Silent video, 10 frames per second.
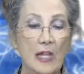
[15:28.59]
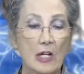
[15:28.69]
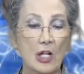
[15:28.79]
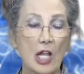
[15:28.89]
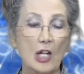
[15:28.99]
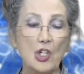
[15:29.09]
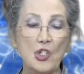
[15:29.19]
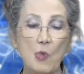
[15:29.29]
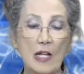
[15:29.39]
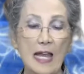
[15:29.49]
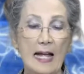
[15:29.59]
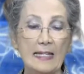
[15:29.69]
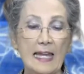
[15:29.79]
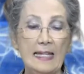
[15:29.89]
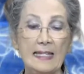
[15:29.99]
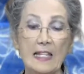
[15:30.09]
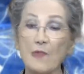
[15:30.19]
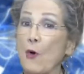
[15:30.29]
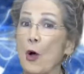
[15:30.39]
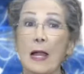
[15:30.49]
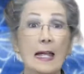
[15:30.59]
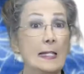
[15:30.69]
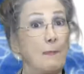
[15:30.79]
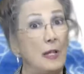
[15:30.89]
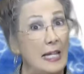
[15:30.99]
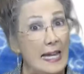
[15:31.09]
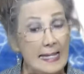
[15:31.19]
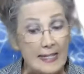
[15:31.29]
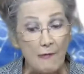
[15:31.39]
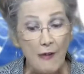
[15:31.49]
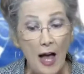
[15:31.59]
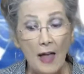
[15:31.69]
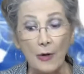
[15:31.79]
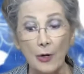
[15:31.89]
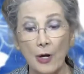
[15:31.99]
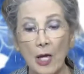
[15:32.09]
Colossians 1:19 says, "For it has pleased the Father